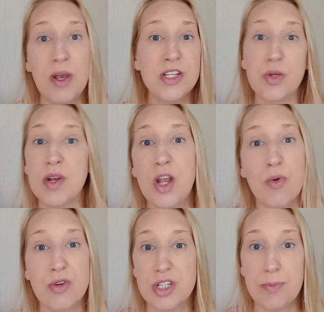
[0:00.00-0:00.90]
went to a
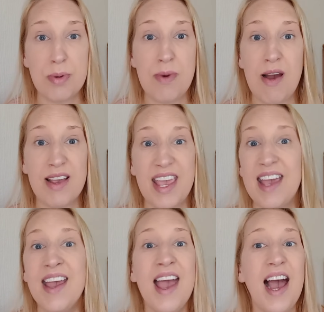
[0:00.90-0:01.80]
local
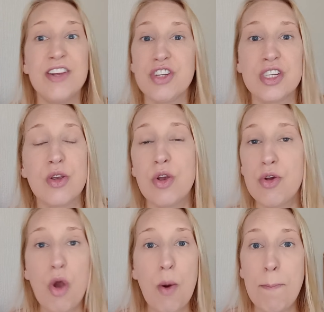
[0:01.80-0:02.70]
supermarket and just
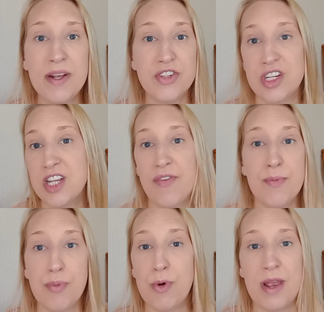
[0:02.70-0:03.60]
got a bunch of stuff
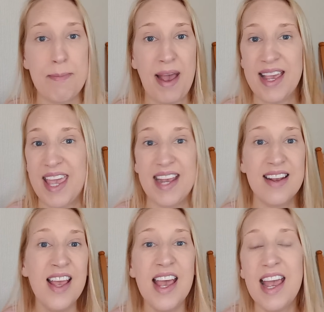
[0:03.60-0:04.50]
and brought it back in,